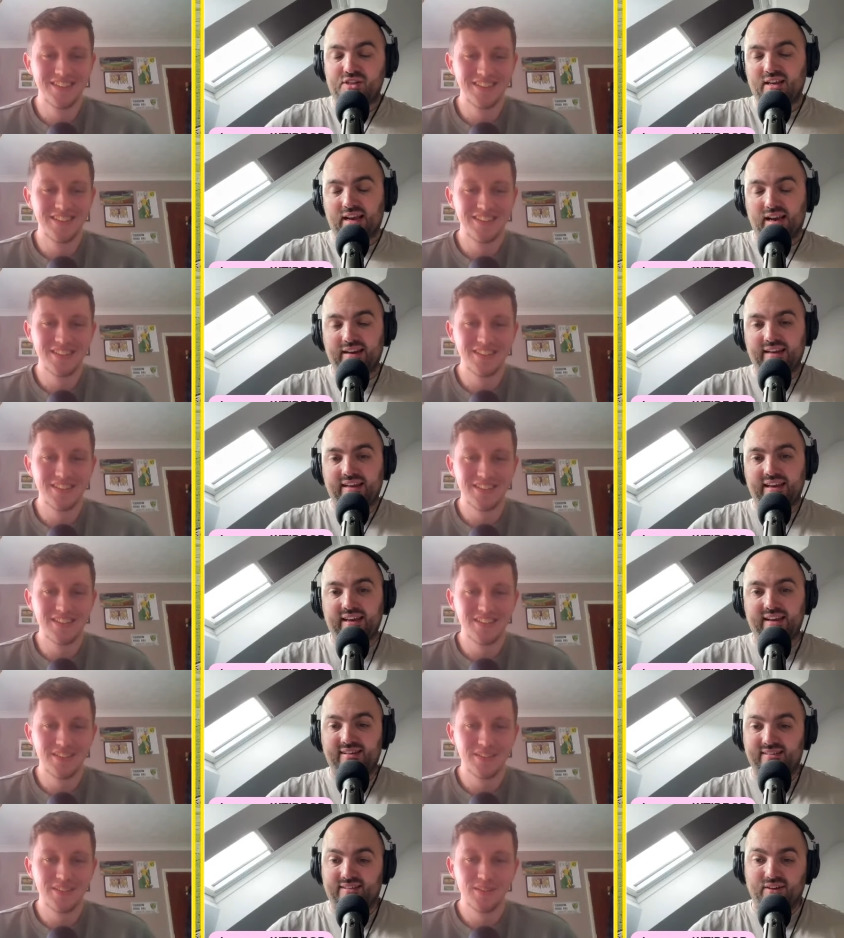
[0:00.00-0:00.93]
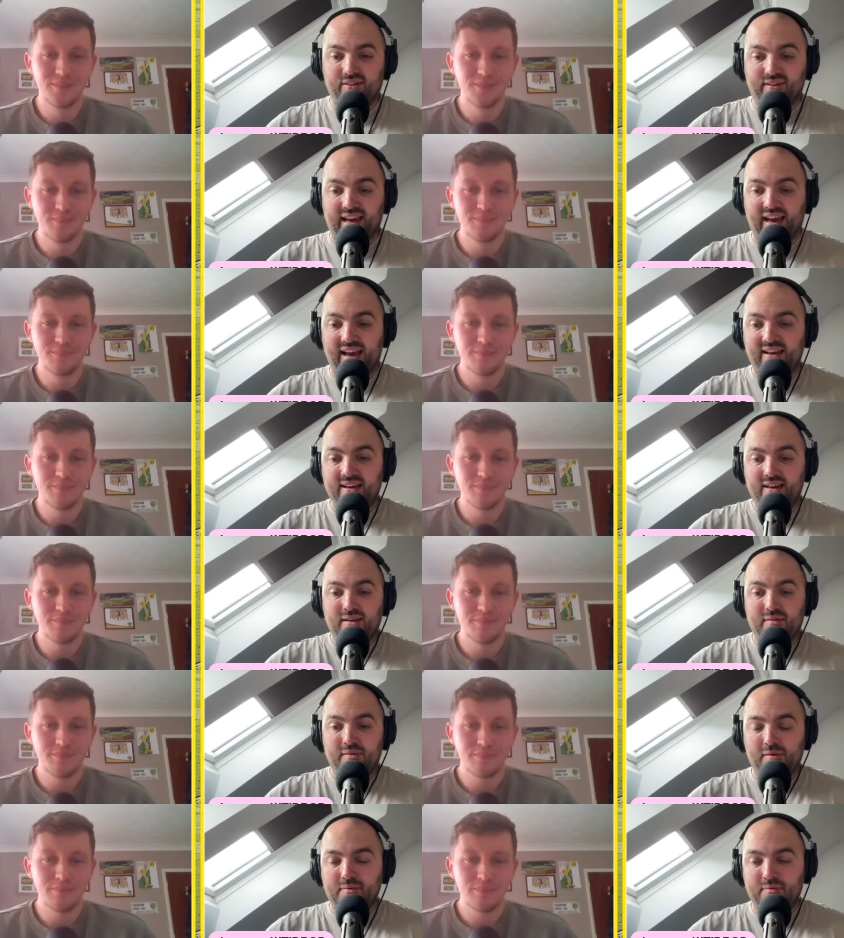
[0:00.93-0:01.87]
Speaker 1: you kind of get, you know,
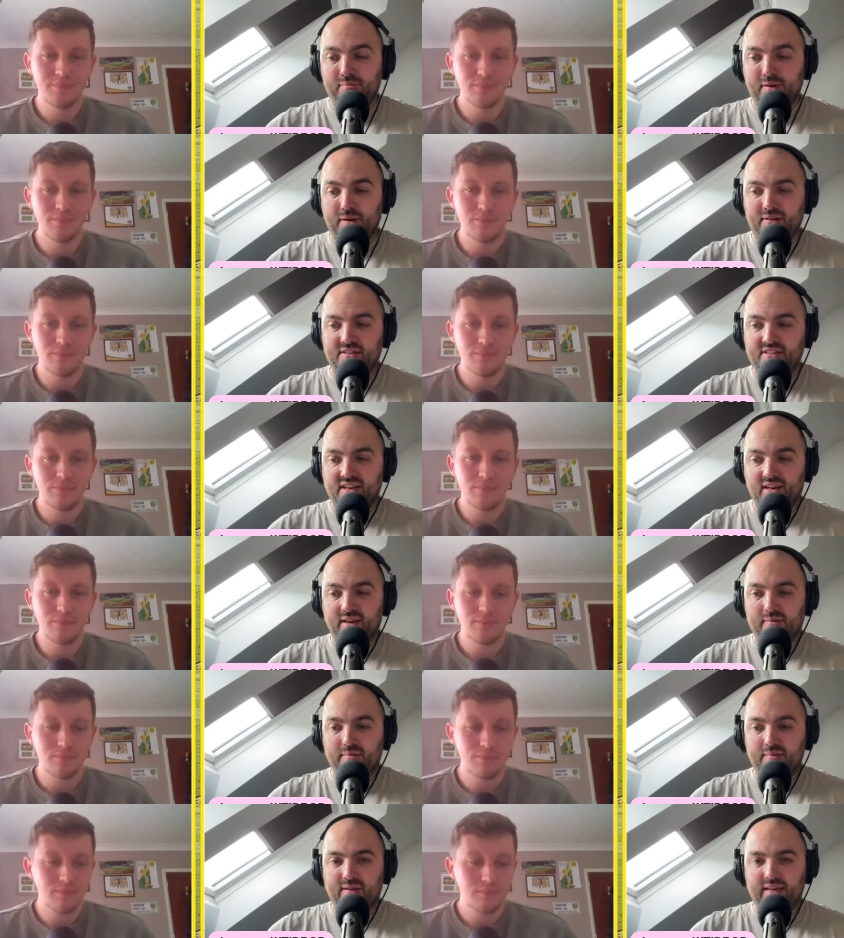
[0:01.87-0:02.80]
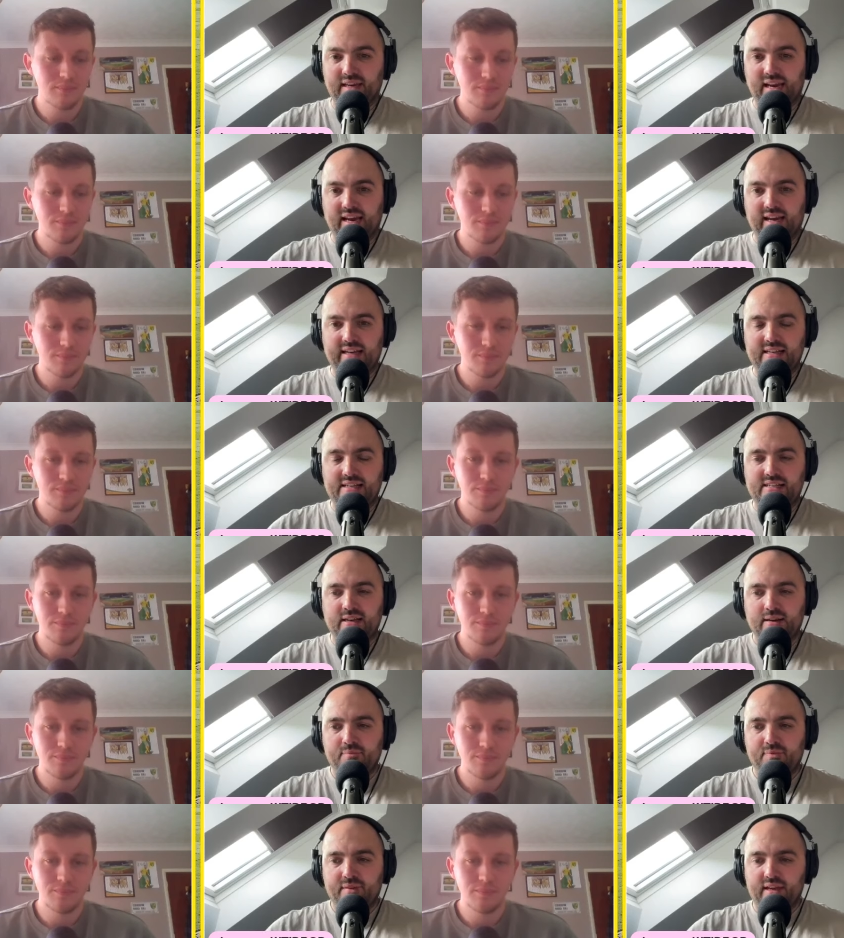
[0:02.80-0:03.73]
but yeah, it
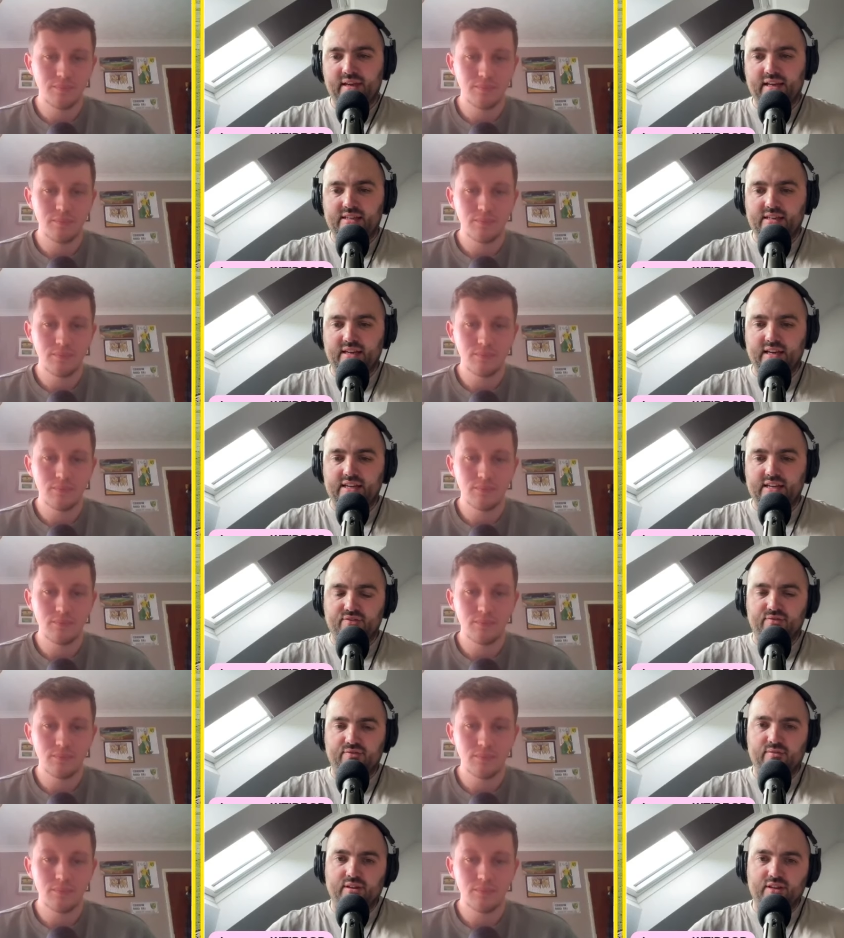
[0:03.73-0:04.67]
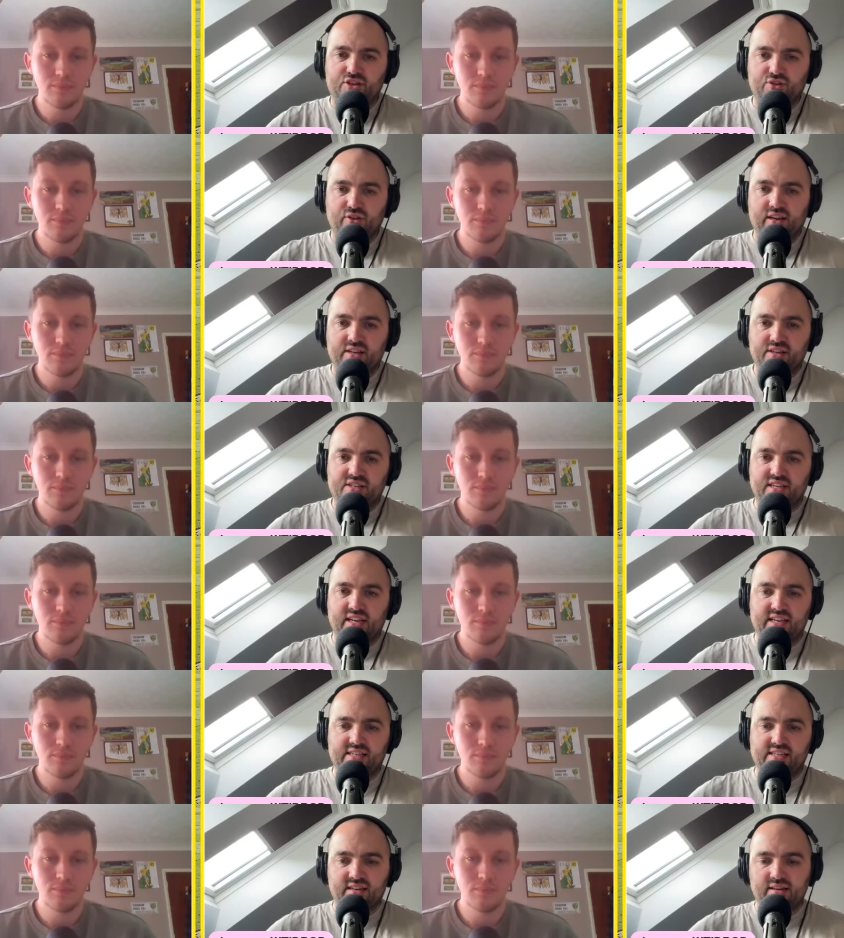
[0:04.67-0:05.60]
is a strange
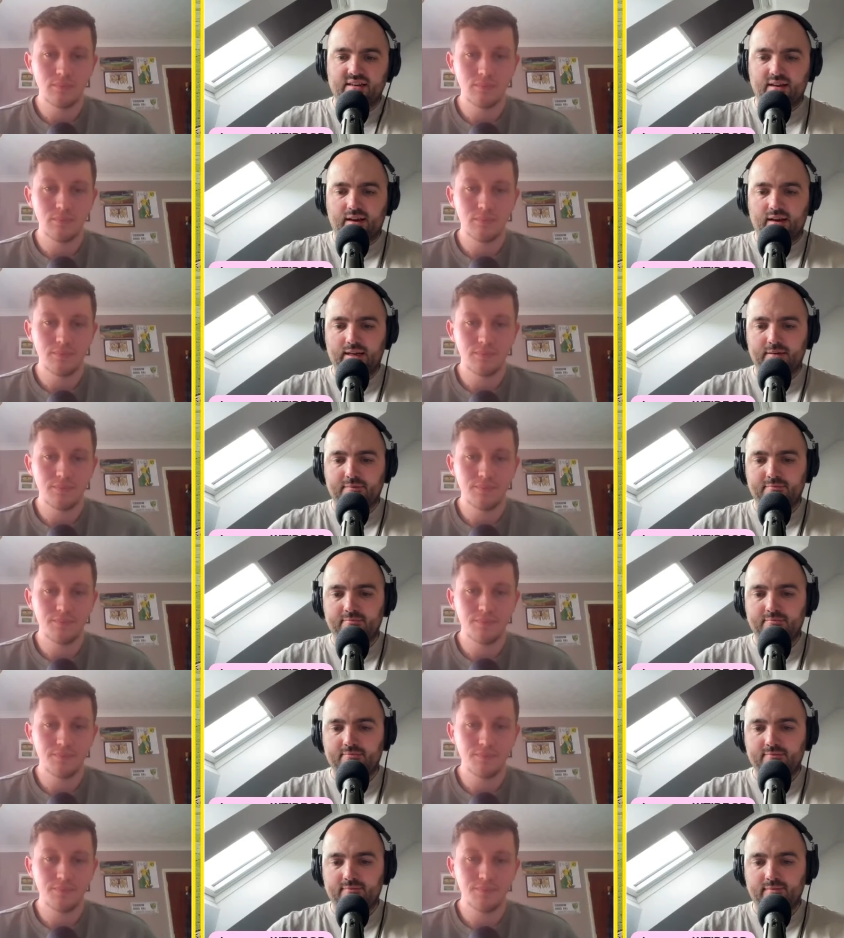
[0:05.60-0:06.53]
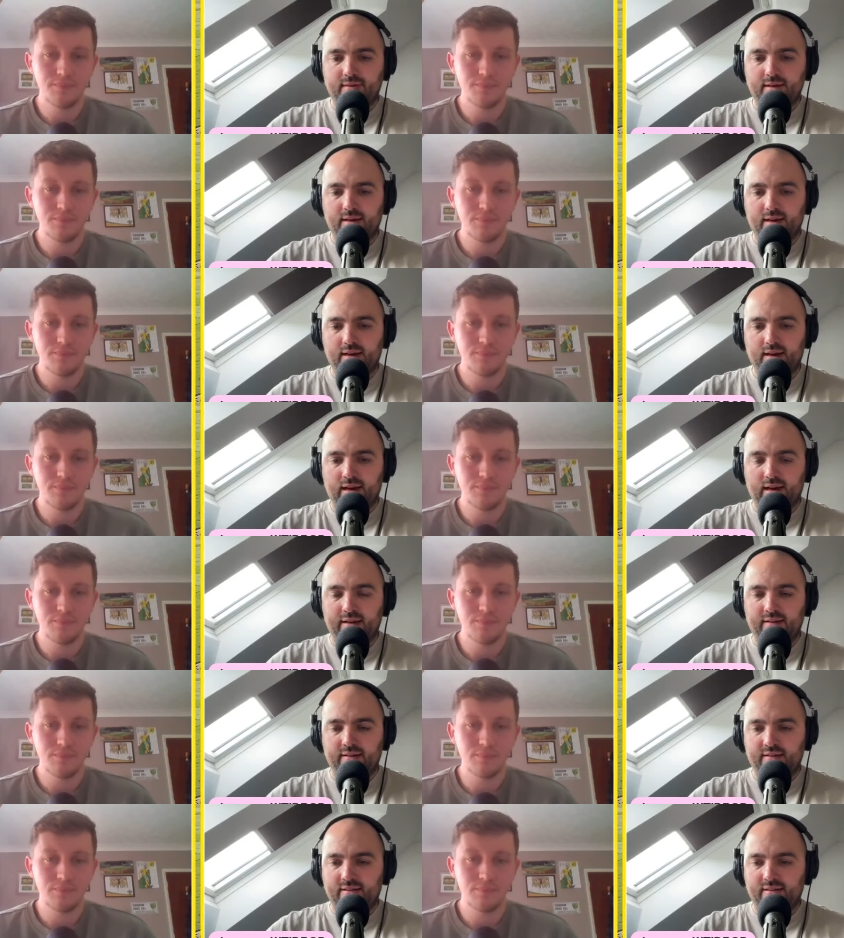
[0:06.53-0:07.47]
season,
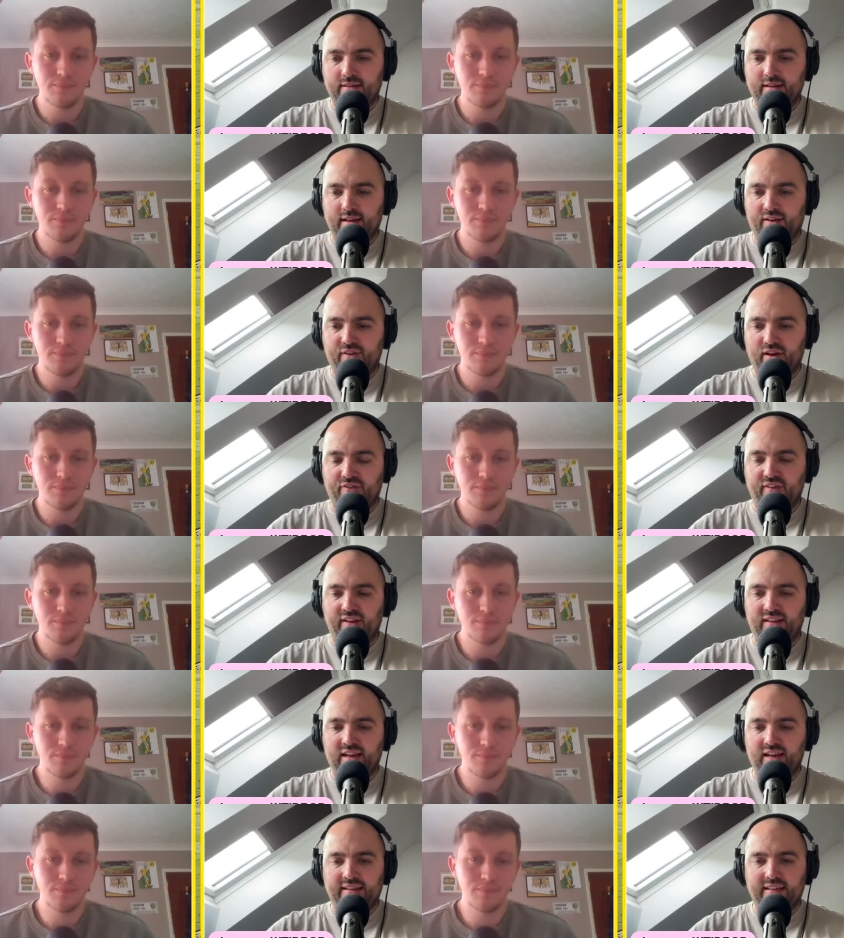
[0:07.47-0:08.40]
and I feel like